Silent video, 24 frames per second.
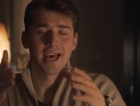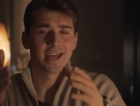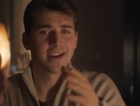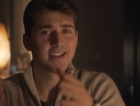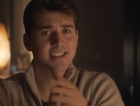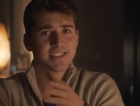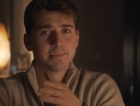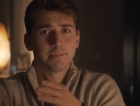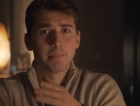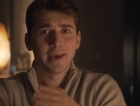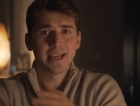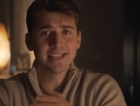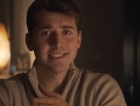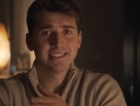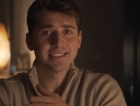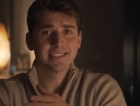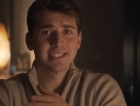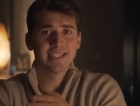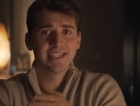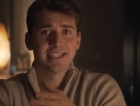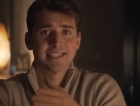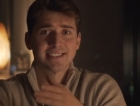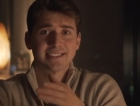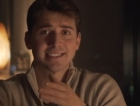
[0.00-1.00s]
And it's
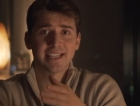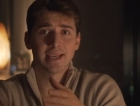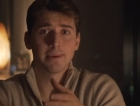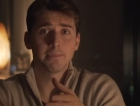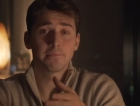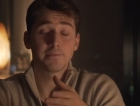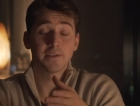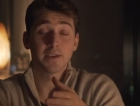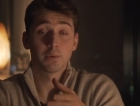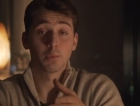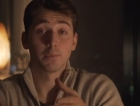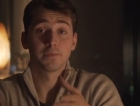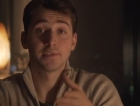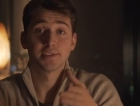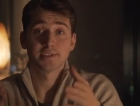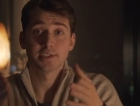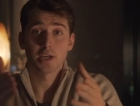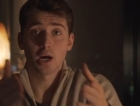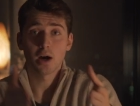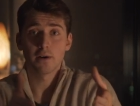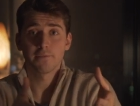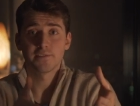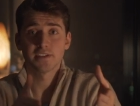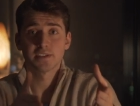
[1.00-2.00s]
basically the same thing with this
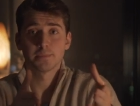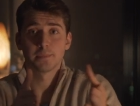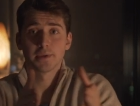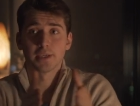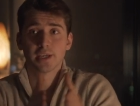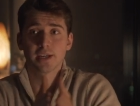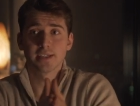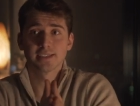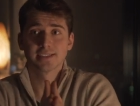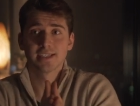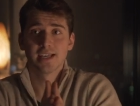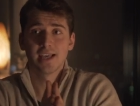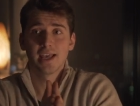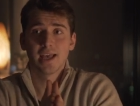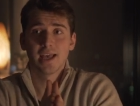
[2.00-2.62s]
office, because